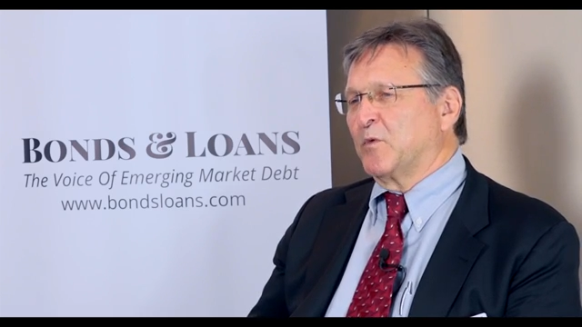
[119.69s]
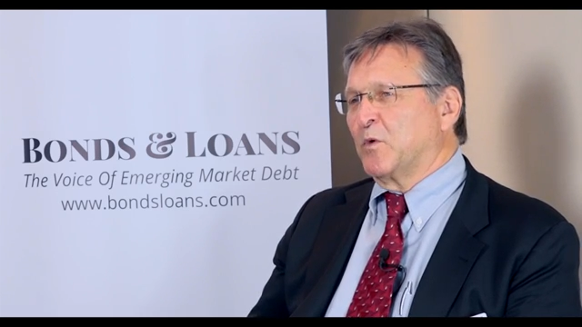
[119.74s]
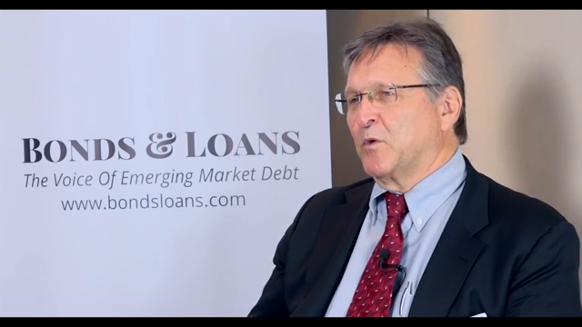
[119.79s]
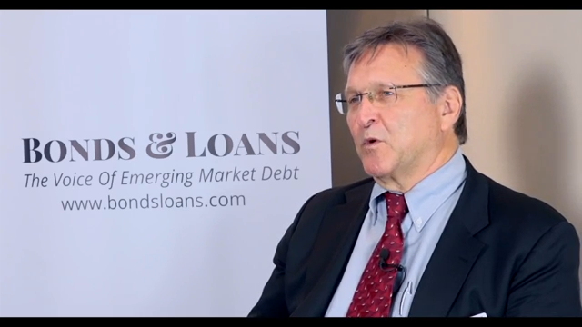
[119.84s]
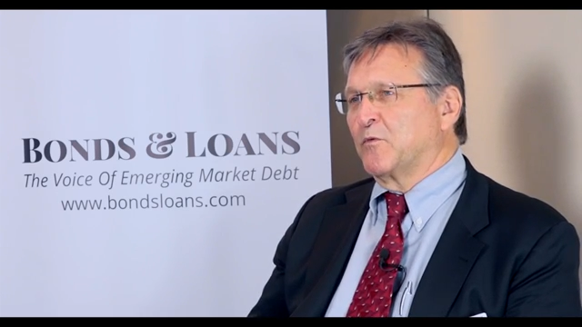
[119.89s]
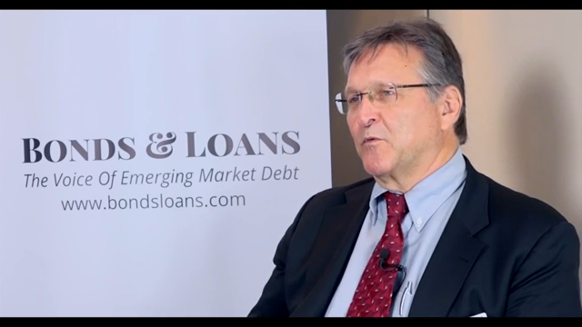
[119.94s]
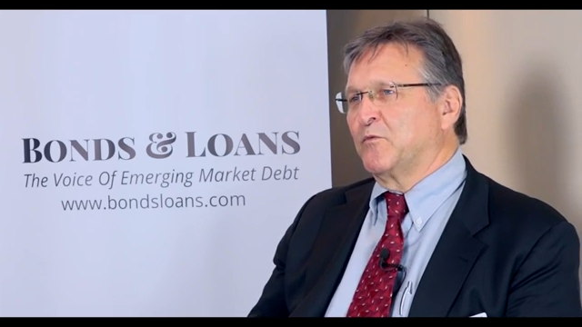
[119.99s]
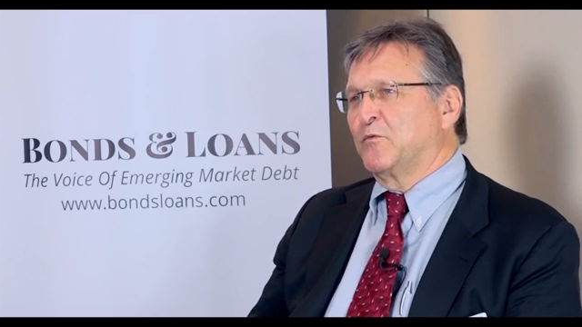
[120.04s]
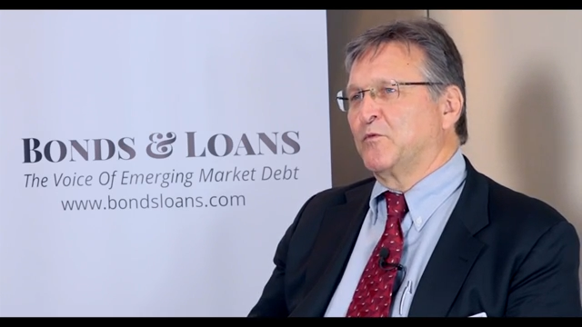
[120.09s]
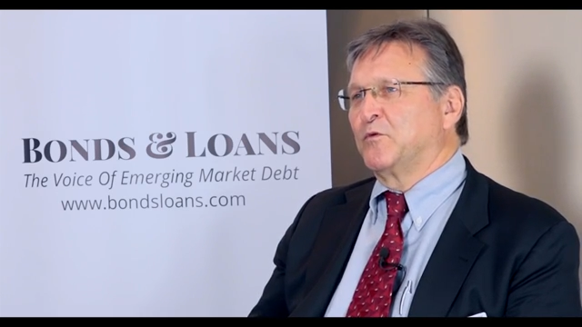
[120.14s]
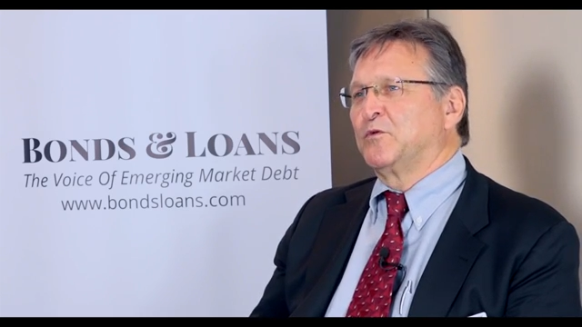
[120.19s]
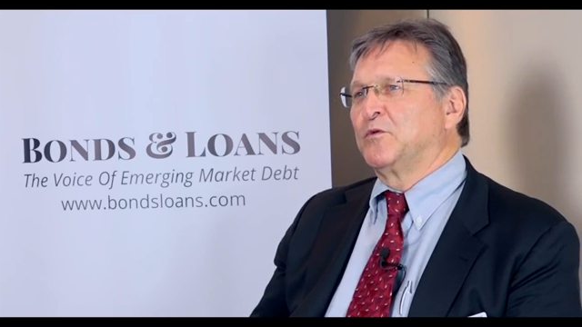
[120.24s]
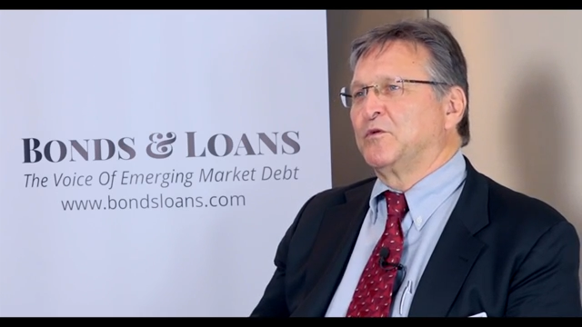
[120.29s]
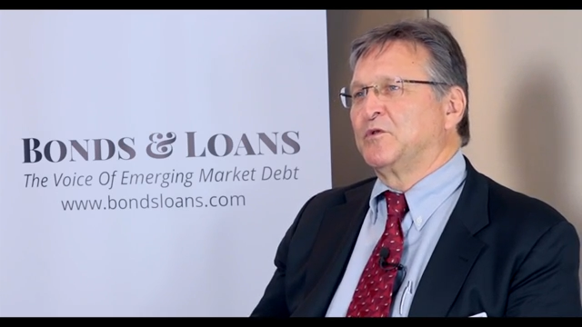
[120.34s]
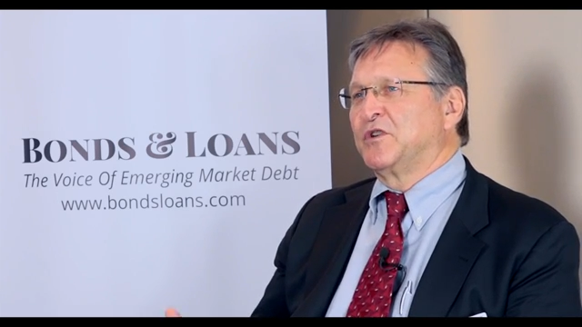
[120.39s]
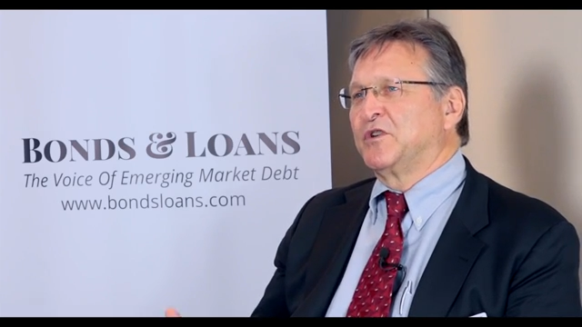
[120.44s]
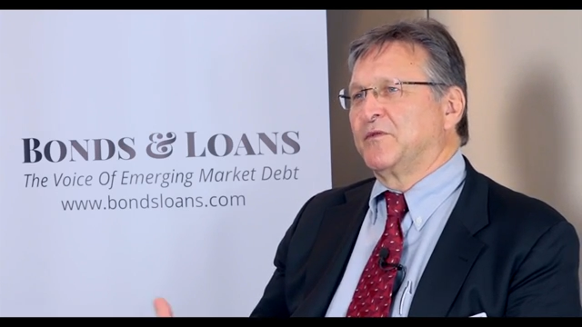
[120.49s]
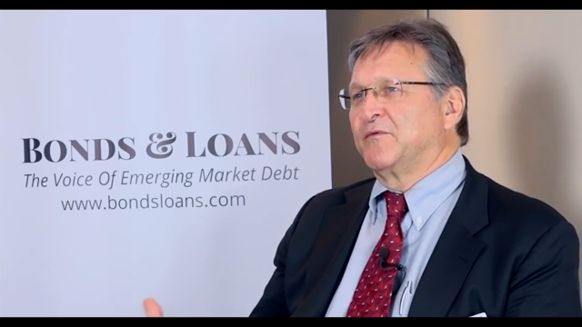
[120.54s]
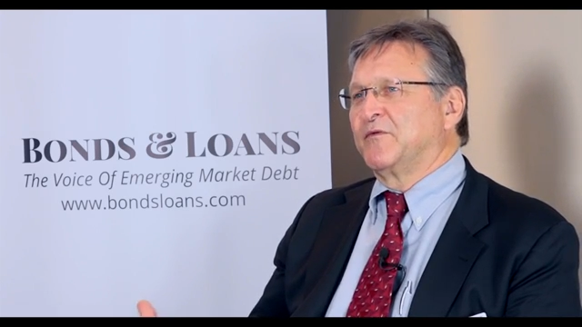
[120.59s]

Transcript: or Fundo de